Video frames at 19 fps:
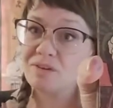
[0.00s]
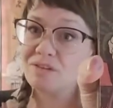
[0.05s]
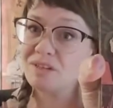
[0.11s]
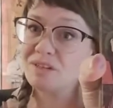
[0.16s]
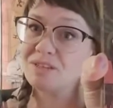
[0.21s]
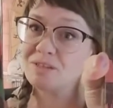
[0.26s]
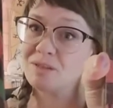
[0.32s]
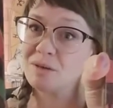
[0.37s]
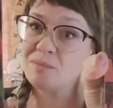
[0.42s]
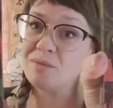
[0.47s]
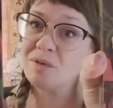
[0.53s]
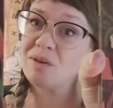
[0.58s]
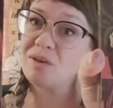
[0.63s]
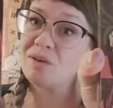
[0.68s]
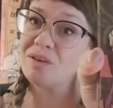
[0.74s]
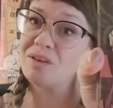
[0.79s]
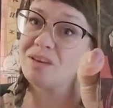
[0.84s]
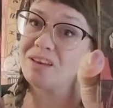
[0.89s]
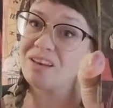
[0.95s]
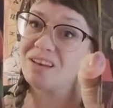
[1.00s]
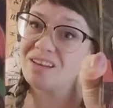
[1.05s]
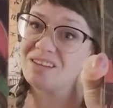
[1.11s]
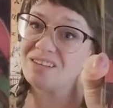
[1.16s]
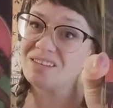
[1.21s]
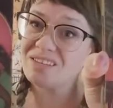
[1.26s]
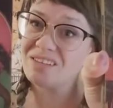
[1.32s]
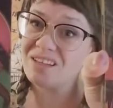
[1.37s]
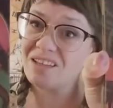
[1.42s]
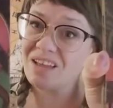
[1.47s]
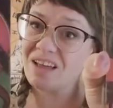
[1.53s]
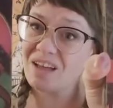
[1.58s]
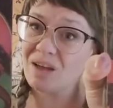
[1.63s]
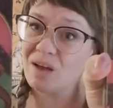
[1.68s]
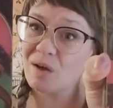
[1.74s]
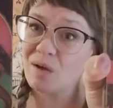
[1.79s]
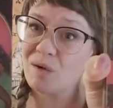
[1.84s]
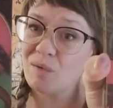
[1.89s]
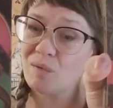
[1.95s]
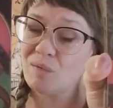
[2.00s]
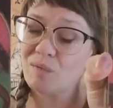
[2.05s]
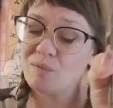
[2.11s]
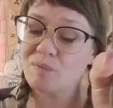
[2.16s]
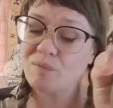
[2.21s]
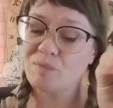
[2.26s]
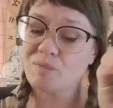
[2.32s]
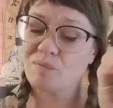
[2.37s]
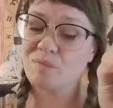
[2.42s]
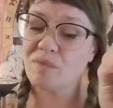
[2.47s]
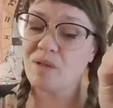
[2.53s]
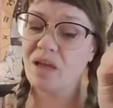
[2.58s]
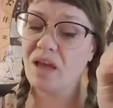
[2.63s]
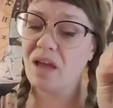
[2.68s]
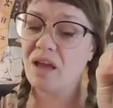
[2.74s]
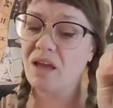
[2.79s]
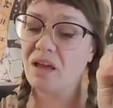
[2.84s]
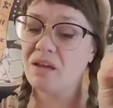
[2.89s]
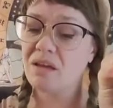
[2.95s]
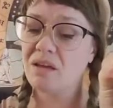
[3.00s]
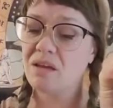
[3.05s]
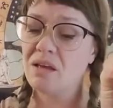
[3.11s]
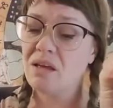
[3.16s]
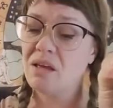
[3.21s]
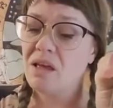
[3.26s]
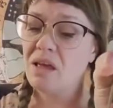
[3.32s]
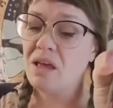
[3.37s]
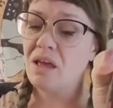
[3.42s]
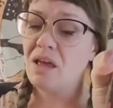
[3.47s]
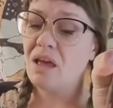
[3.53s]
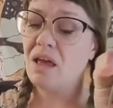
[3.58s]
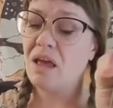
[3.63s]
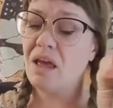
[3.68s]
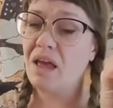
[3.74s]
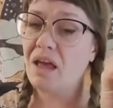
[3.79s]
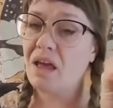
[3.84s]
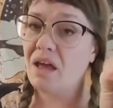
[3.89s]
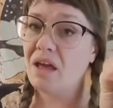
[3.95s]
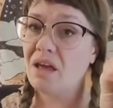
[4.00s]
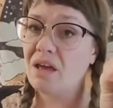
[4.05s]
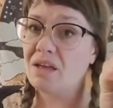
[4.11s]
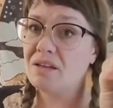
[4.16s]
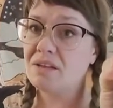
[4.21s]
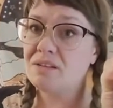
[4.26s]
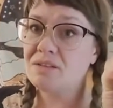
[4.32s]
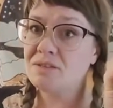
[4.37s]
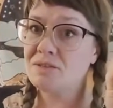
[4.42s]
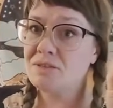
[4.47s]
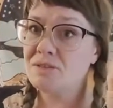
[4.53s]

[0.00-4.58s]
It's something you needed to let go. Okay. And